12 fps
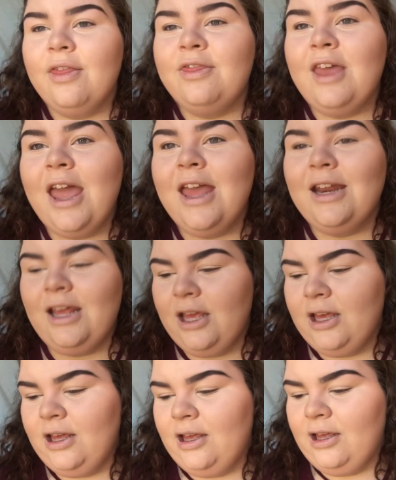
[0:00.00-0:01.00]
then
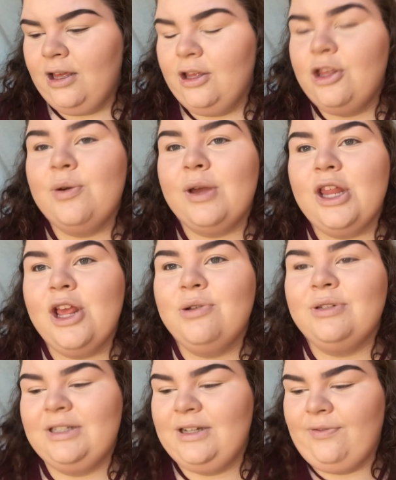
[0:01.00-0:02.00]
you can
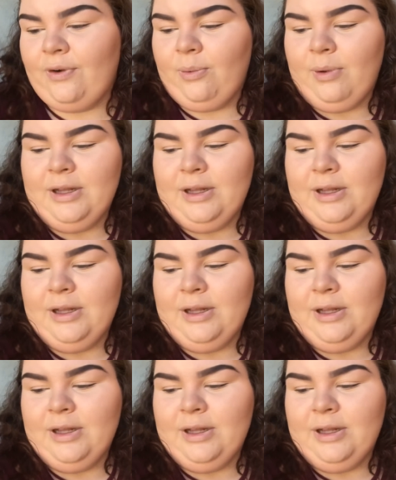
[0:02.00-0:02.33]
use different